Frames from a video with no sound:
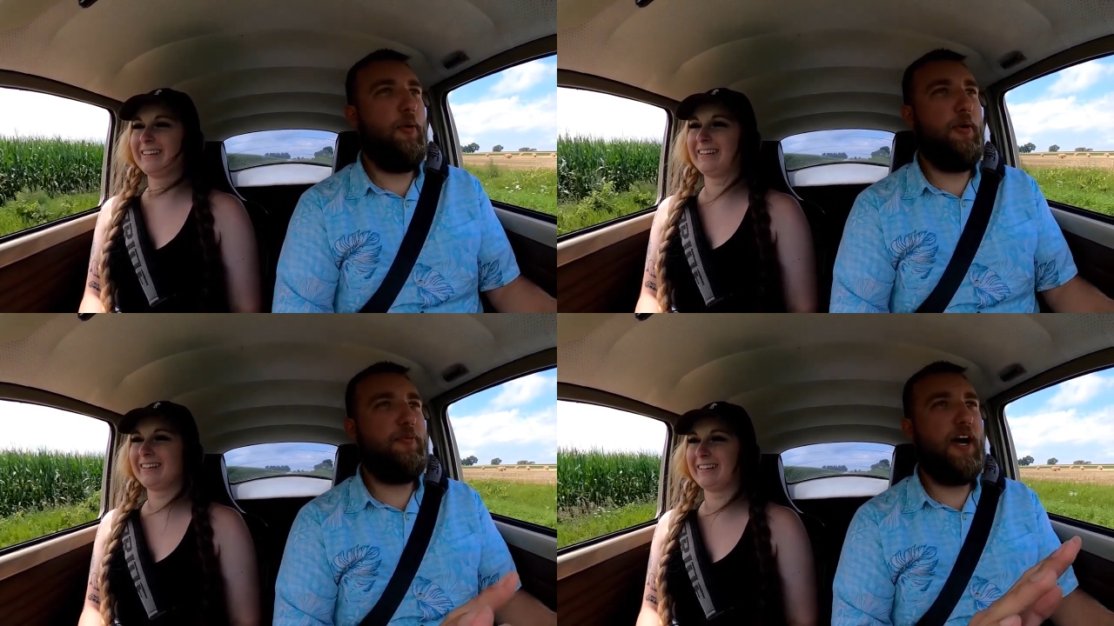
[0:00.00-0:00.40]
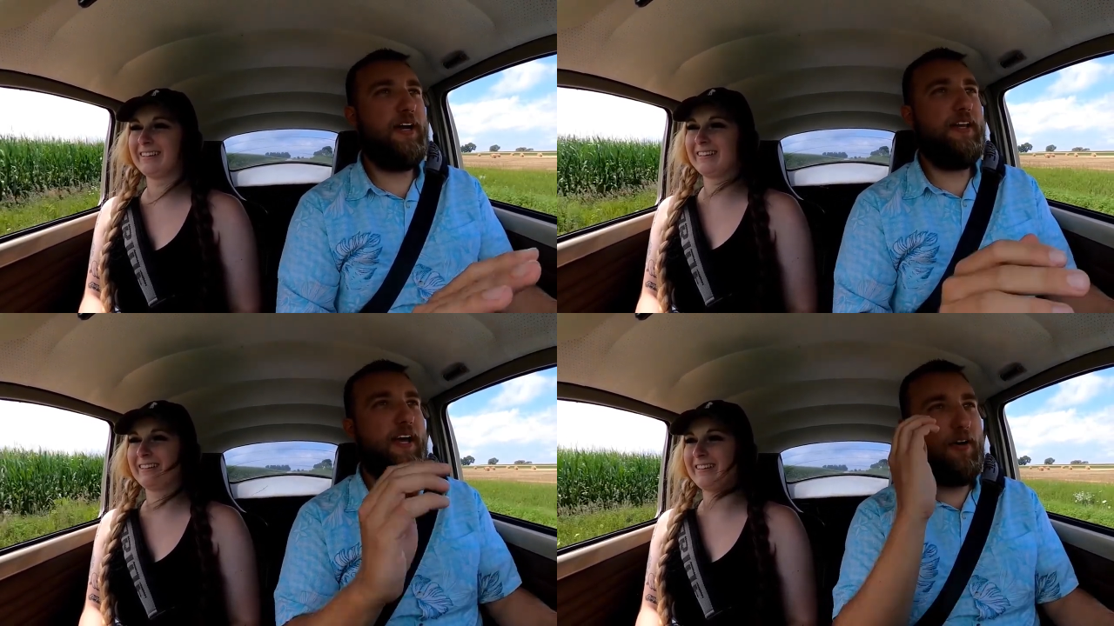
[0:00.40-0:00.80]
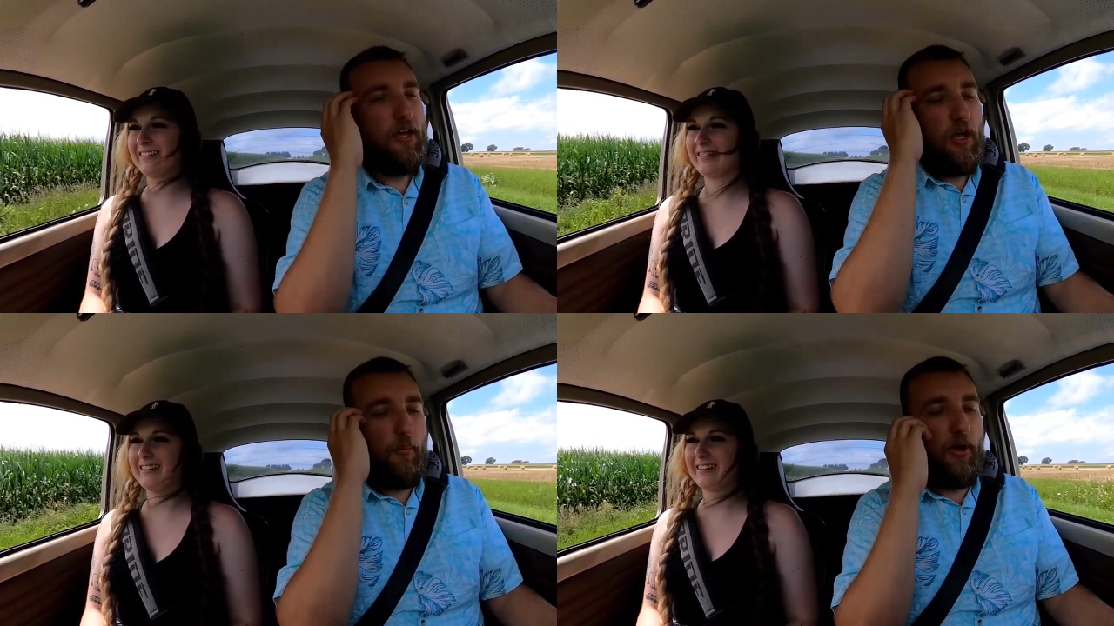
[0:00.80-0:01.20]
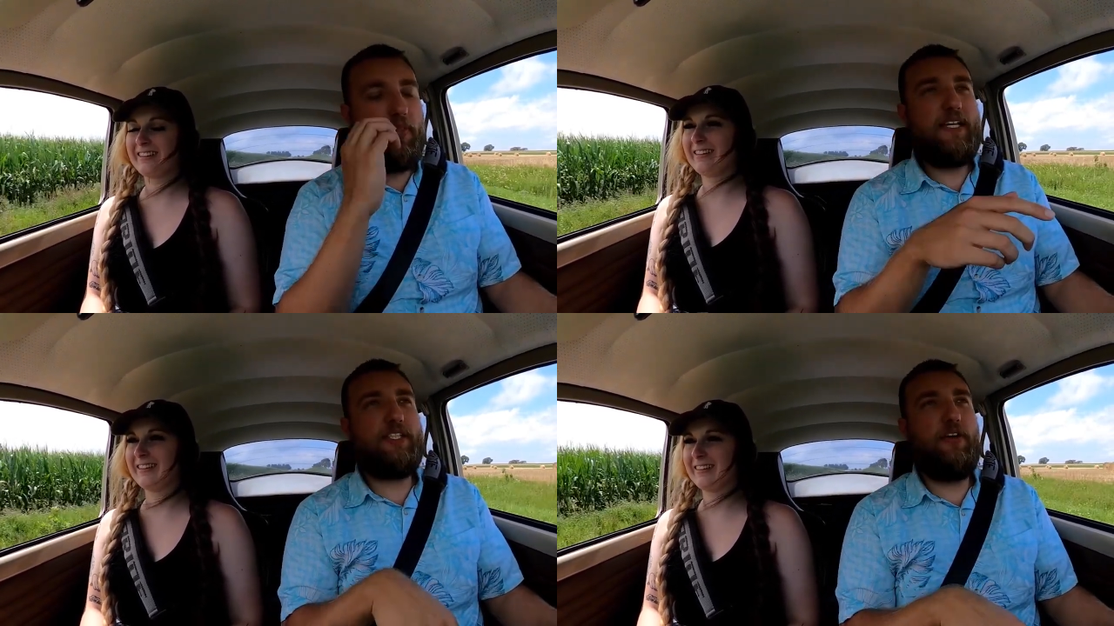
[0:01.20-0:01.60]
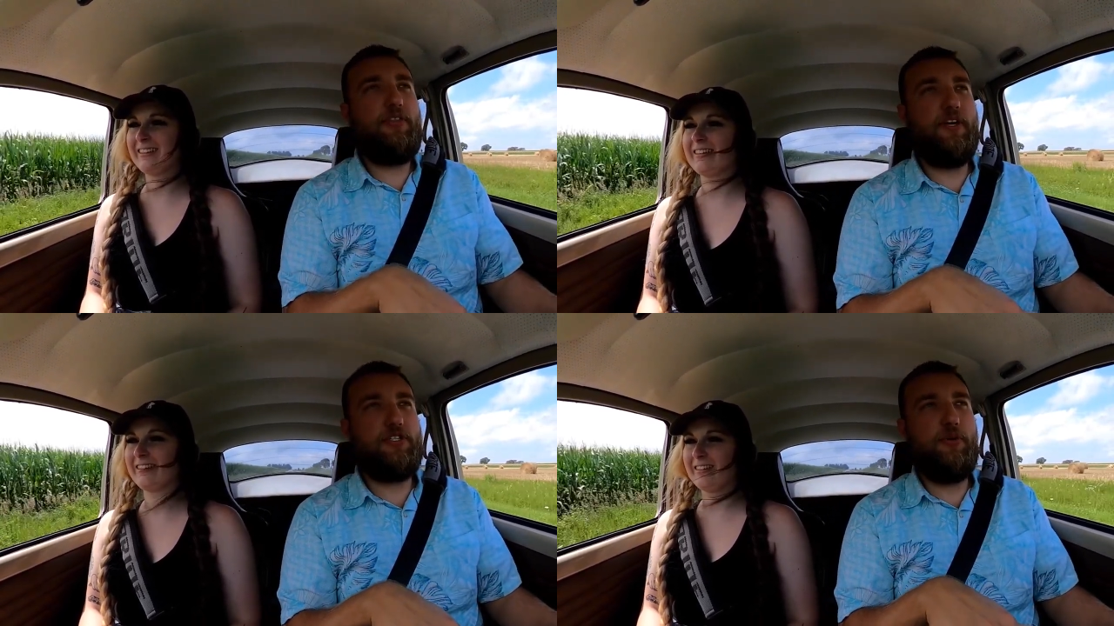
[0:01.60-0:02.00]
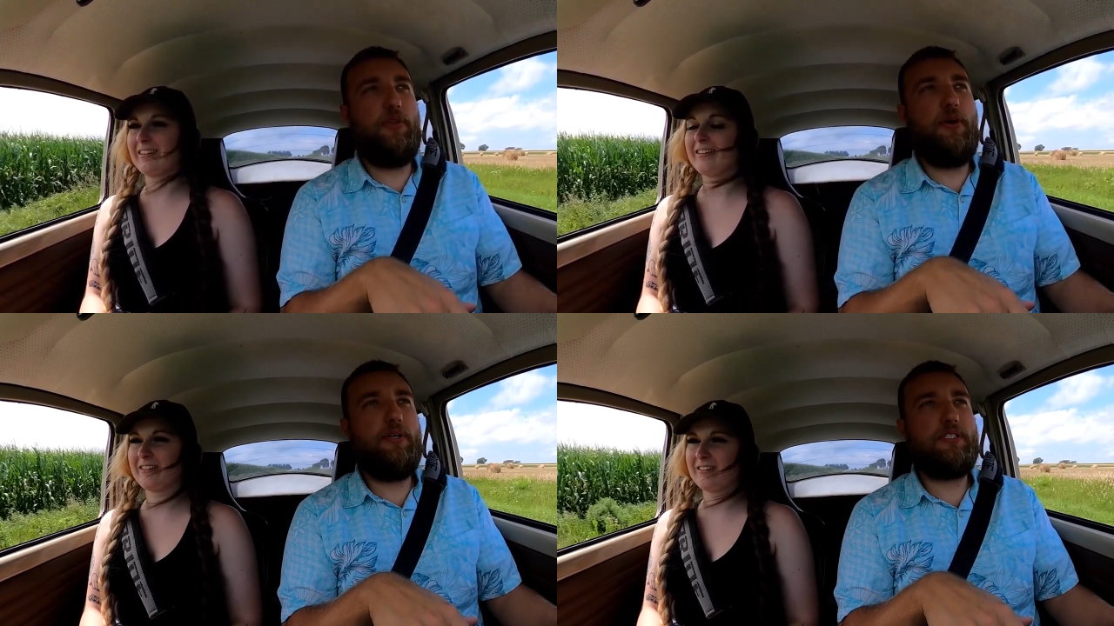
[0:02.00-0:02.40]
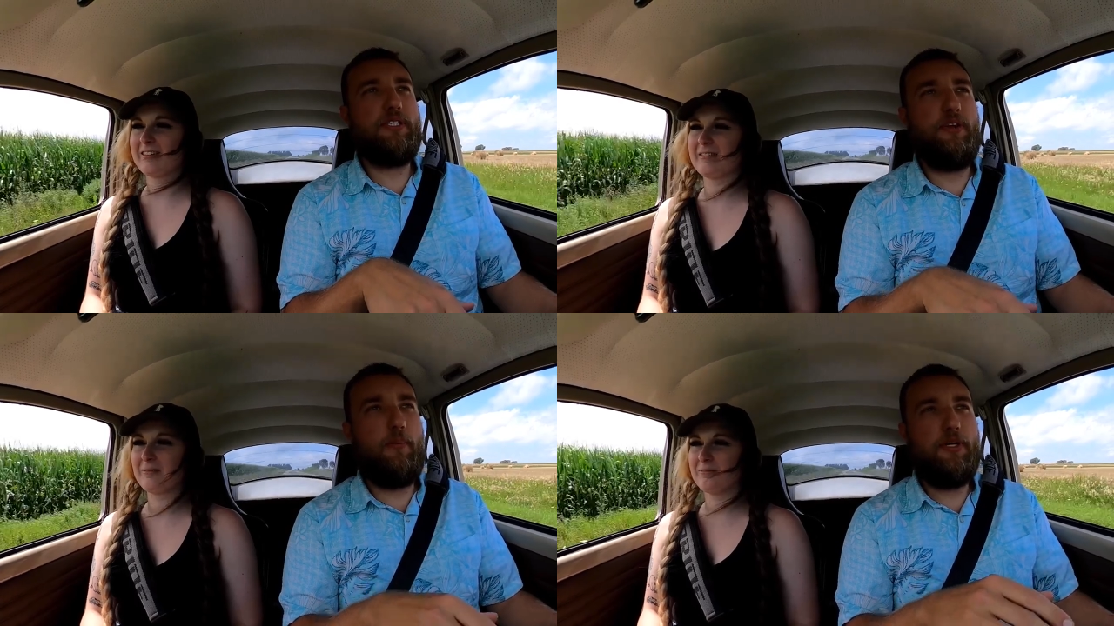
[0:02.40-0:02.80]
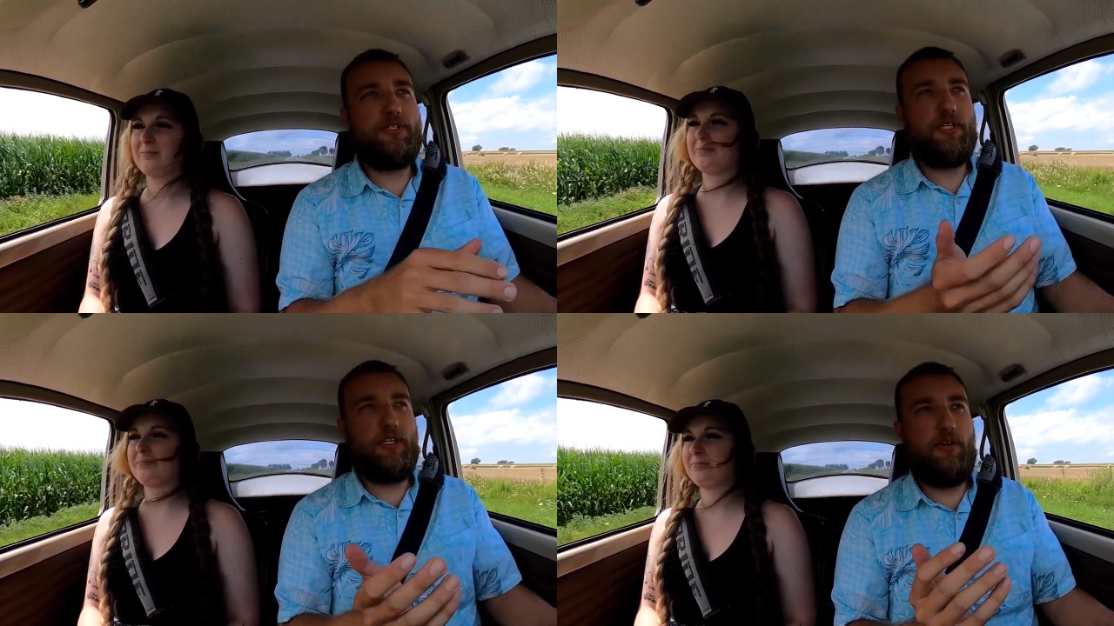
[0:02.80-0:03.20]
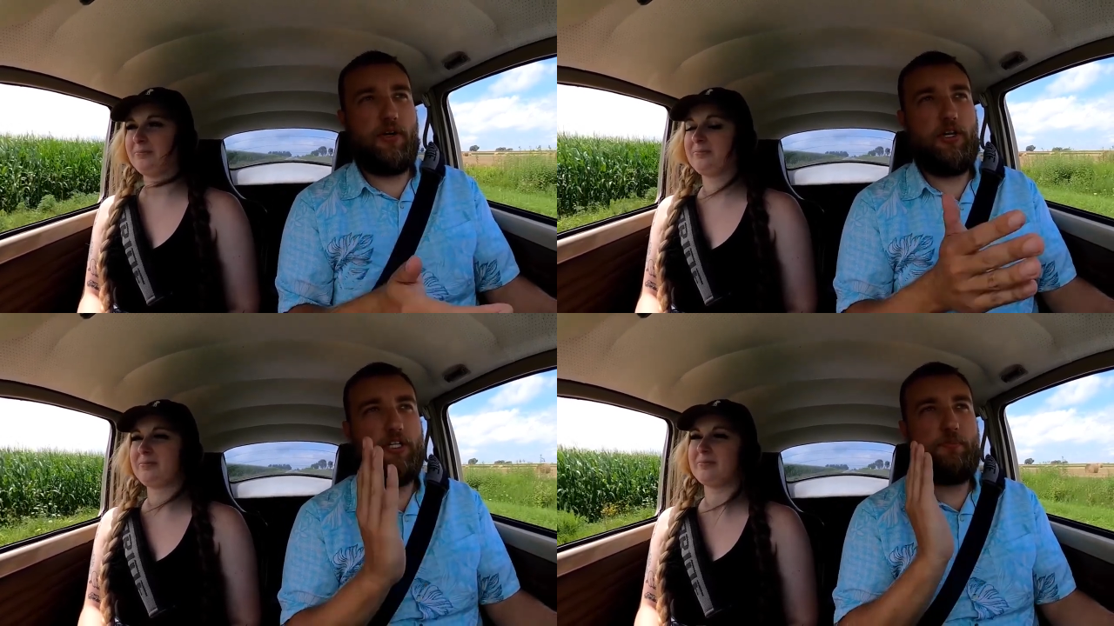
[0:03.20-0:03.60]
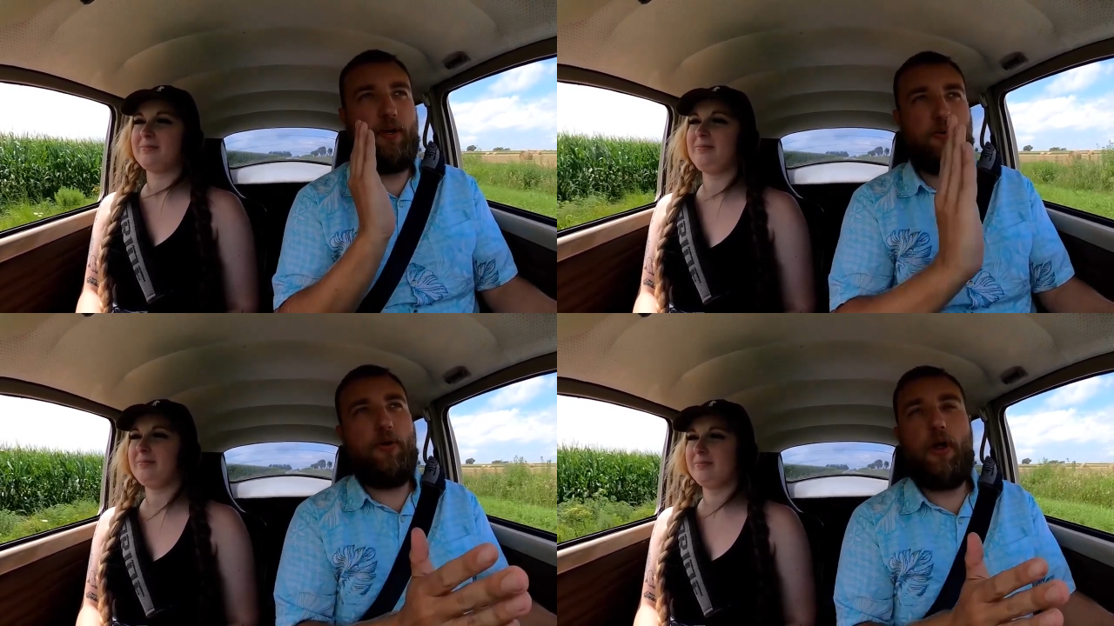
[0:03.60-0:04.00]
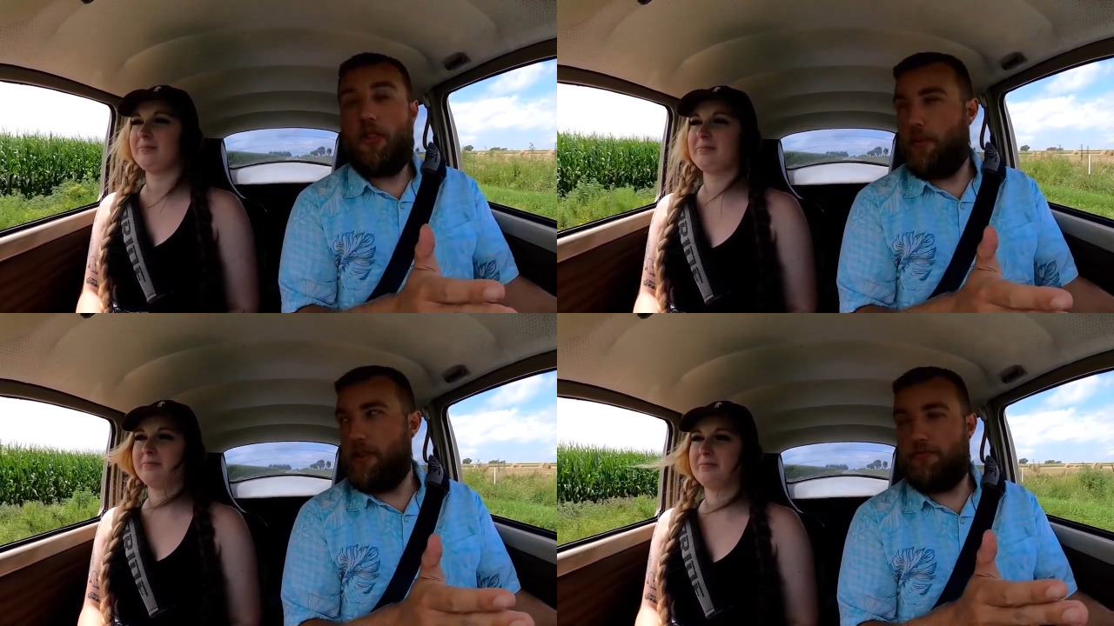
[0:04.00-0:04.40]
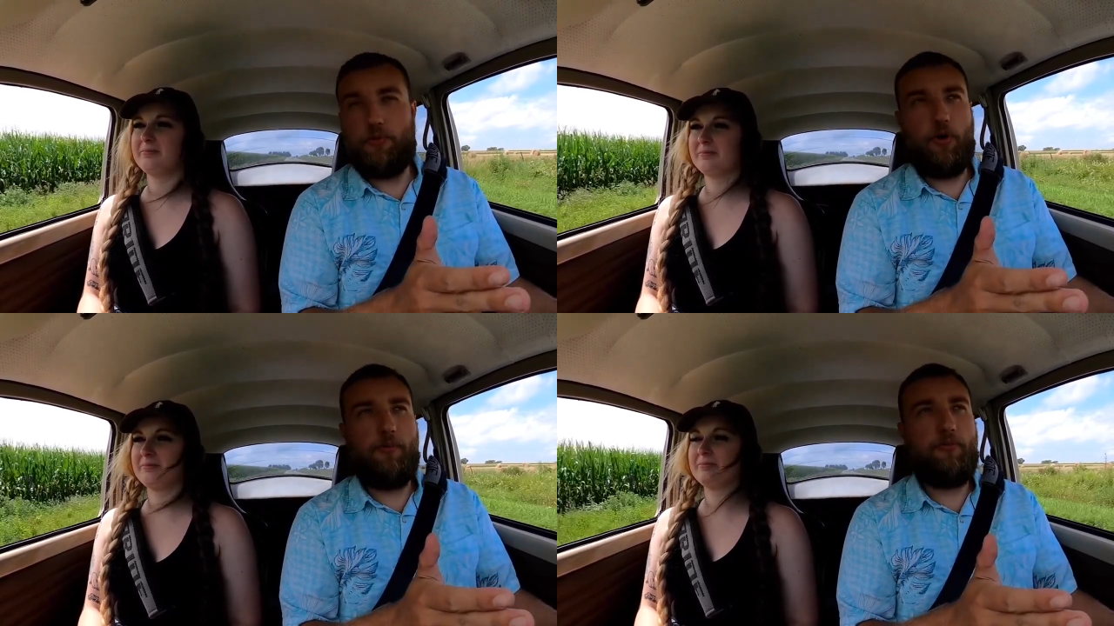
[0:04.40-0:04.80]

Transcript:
Speaker 1: We've got it now. Well, that's the other thing too, though, is, you know, I'm used to, you know, clutch pedal going all the way to the floor